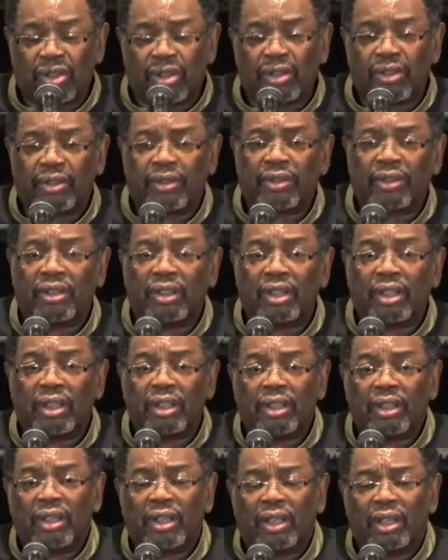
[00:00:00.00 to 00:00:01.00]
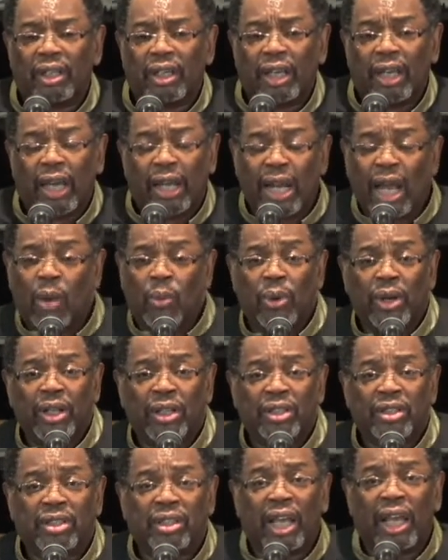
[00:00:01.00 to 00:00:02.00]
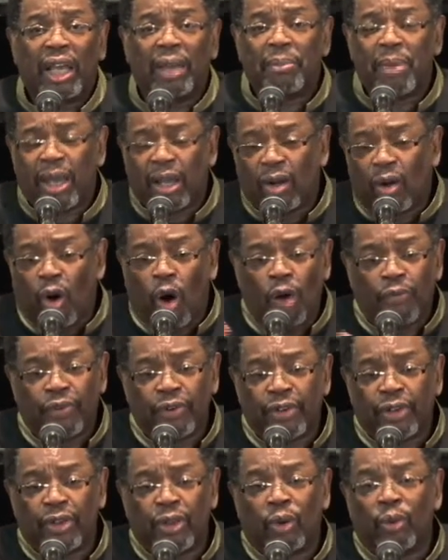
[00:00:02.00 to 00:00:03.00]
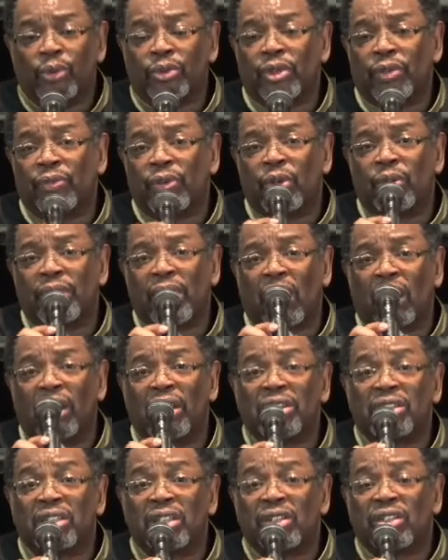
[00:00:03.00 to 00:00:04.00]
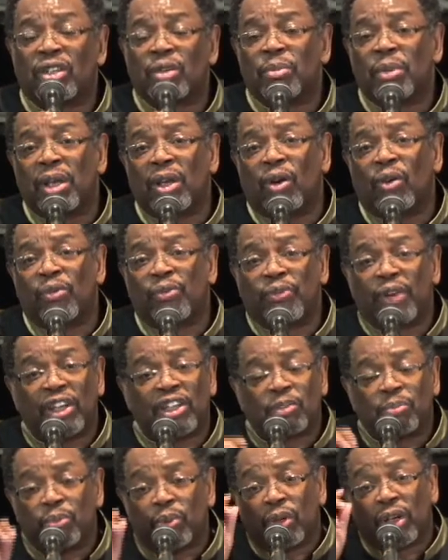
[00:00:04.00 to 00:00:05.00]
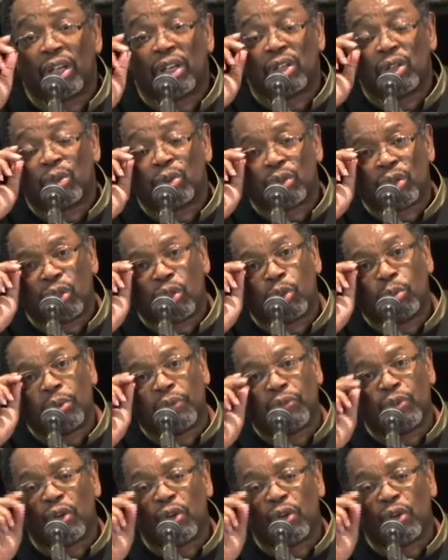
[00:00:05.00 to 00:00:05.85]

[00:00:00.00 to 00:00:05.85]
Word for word: And I want to say and make an offer to those of you that are listening to me on Facebook and YouTube.